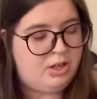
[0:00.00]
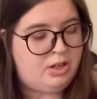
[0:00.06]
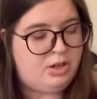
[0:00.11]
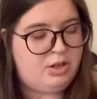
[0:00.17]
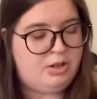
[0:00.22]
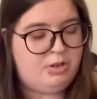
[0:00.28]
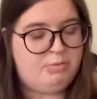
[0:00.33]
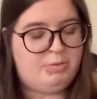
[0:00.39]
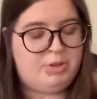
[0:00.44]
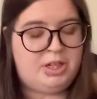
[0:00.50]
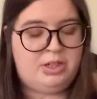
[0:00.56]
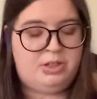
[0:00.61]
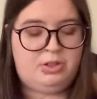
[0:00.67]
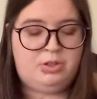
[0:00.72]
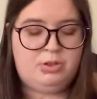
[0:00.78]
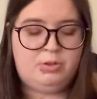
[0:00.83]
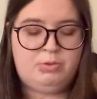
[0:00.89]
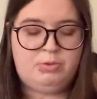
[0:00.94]
I
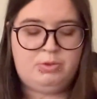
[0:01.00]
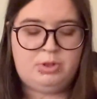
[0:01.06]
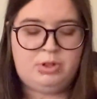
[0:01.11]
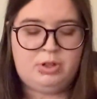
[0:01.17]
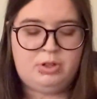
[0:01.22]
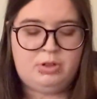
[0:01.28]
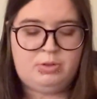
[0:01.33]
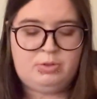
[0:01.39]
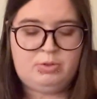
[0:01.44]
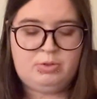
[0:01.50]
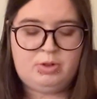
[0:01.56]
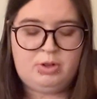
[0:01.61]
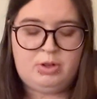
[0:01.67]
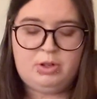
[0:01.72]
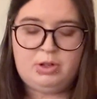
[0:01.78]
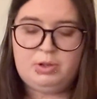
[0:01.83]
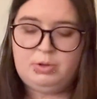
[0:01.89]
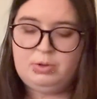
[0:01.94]
don't know
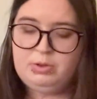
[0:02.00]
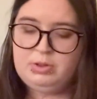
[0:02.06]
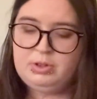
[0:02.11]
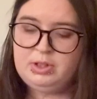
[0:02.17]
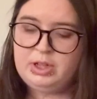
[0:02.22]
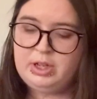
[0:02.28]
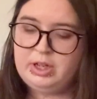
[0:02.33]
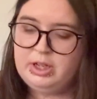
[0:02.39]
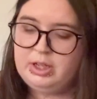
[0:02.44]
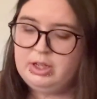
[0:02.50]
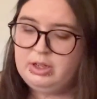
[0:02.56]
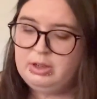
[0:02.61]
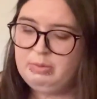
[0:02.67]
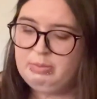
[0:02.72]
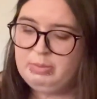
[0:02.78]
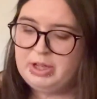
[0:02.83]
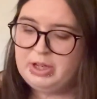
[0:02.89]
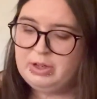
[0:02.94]
a whole lot
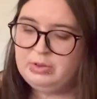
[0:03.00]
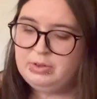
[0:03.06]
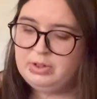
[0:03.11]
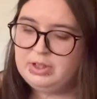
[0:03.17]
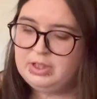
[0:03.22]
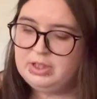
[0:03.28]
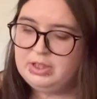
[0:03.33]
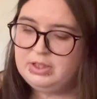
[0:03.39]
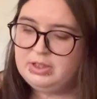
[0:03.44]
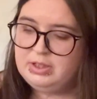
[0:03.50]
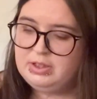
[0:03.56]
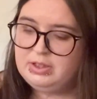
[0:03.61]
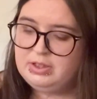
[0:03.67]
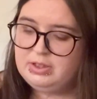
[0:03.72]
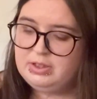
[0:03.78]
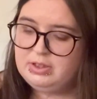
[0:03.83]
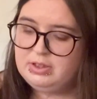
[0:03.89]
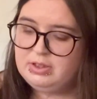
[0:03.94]
about
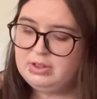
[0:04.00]
this.